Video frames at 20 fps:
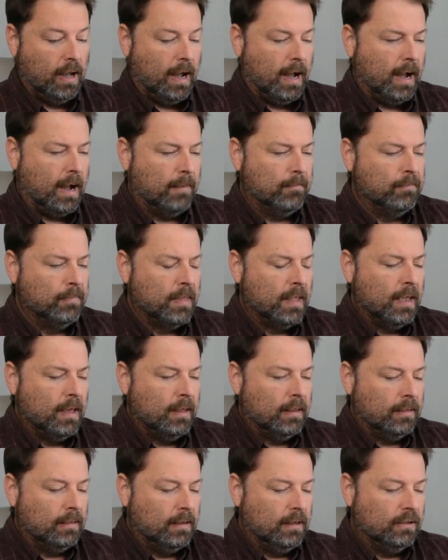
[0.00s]
Um,
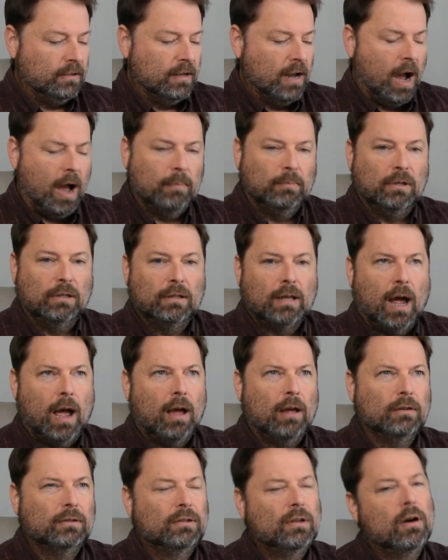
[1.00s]
these knobs and
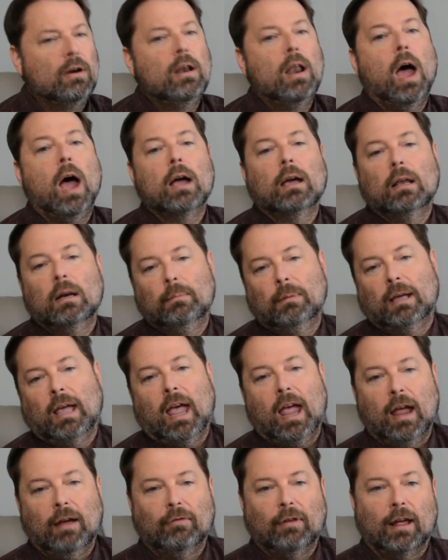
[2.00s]
dials, they're not going to
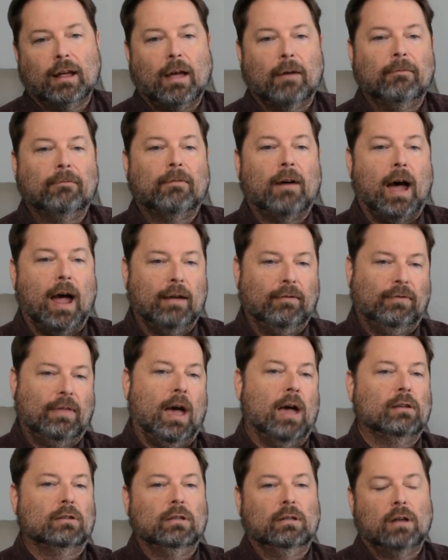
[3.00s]
behave like a
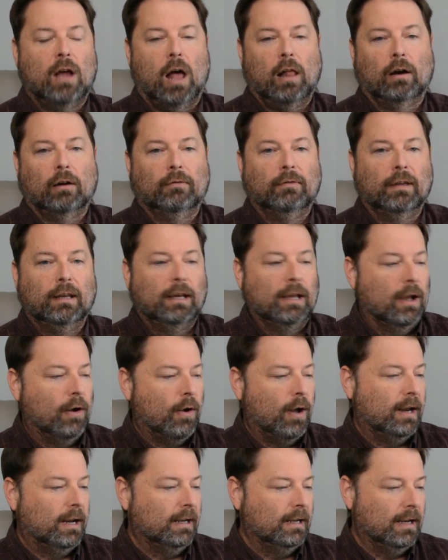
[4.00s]
$5,000 video
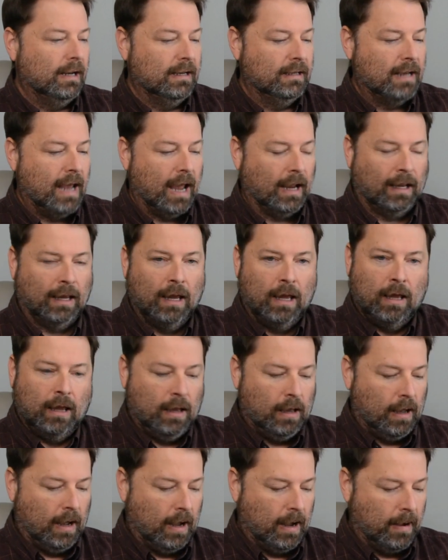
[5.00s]
editing deck.
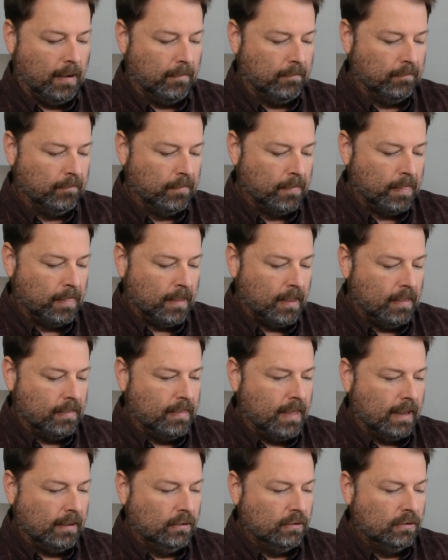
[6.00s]
Um,
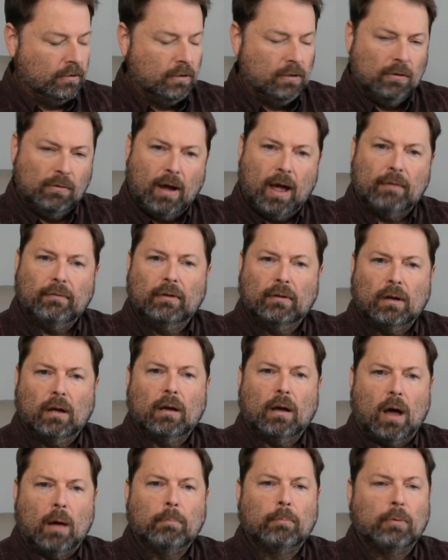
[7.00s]
they do have a,
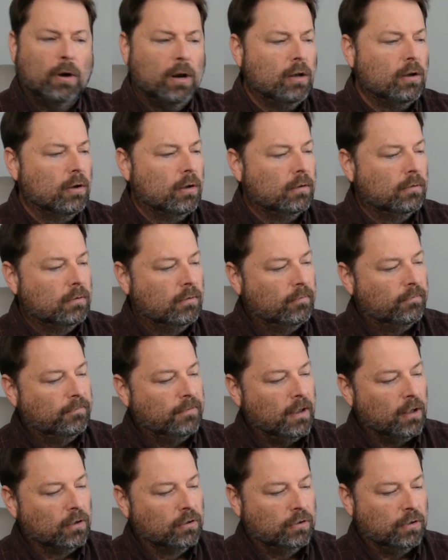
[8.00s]
a, pretty good
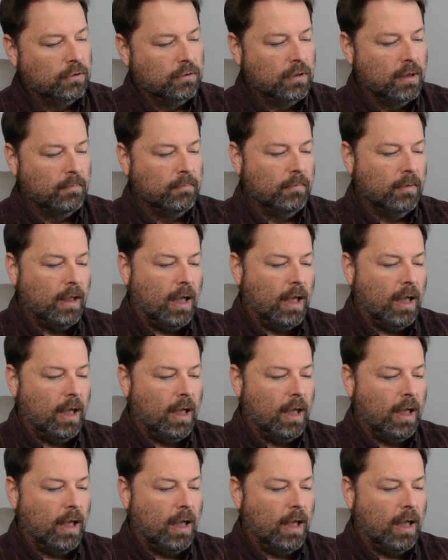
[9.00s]
feel to them.